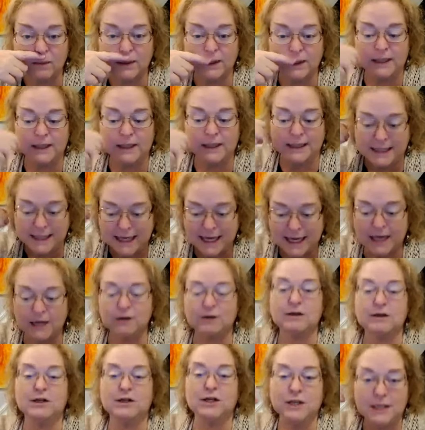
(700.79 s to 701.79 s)
We need the
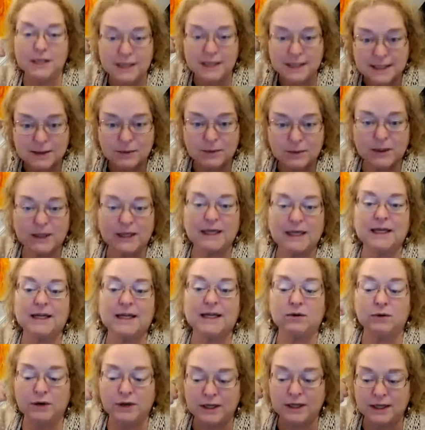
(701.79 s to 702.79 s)

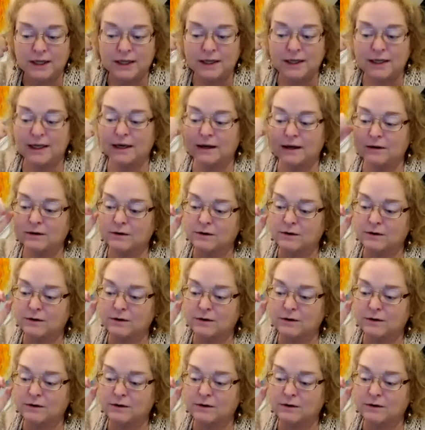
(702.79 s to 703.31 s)
energy.